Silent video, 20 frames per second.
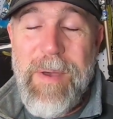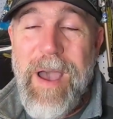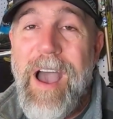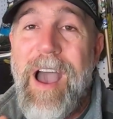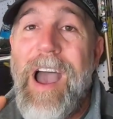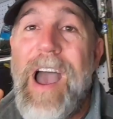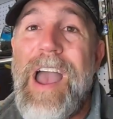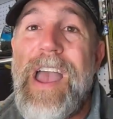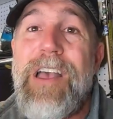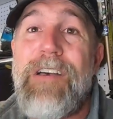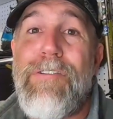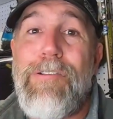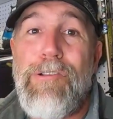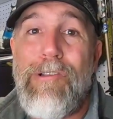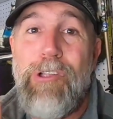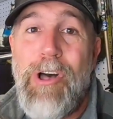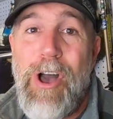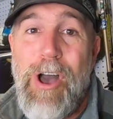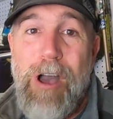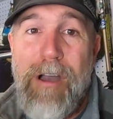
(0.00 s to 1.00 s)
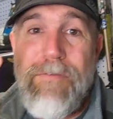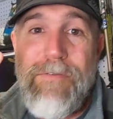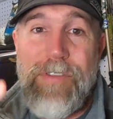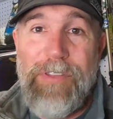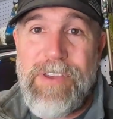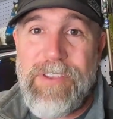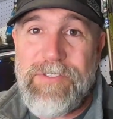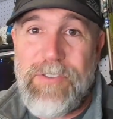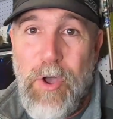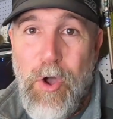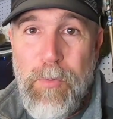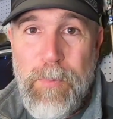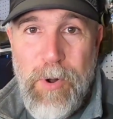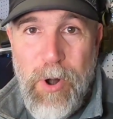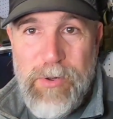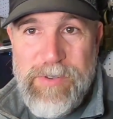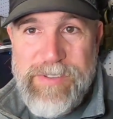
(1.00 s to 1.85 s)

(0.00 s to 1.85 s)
I love this GoPro